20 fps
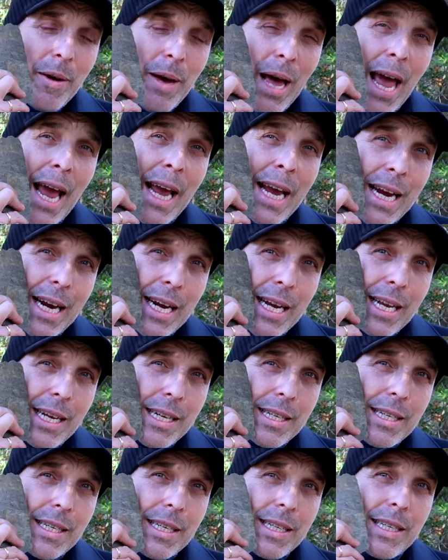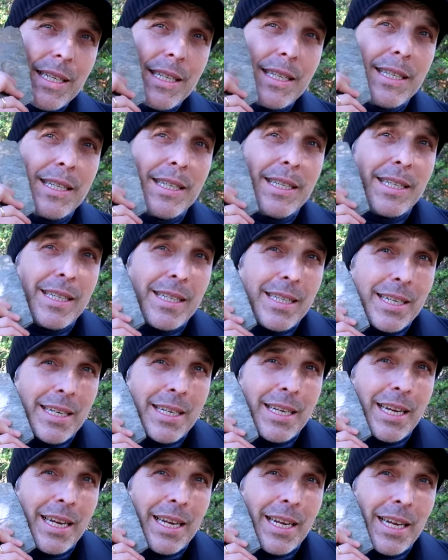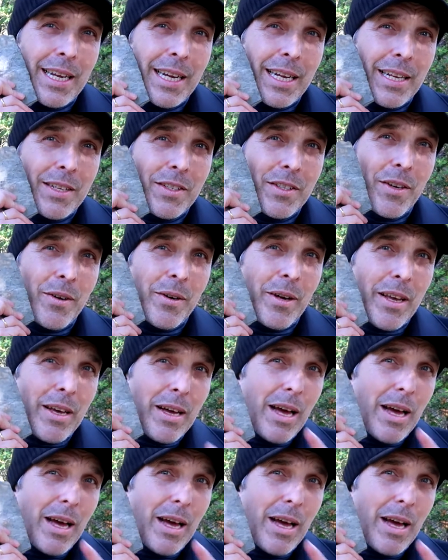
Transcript: angle it, so